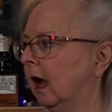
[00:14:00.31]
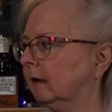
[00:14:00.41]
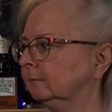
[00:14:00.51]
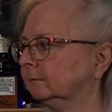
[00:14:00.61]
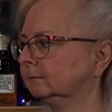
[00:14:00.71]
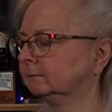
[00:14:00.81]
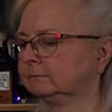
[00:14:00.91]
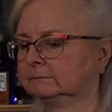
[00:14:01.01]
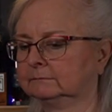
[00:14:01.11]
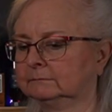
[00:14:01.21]

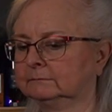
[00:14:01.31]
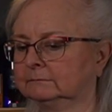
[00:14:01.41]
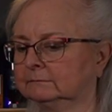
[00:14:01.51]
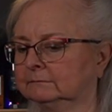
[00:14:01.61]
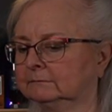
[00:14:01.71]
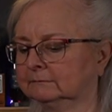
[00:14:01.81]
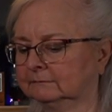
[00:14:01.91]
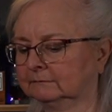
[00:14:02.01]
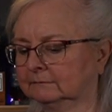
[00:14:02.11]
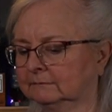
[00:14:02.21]

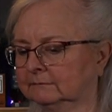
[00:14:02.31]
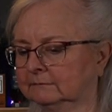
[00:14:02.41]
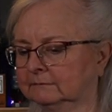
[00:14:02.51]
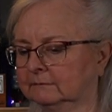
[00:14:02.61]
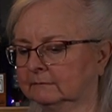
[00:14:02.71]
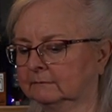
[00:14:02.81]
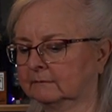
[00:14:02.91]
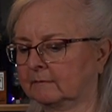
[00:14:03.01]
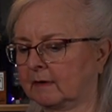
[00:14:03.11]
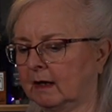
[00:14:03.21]
This person isn't speaking.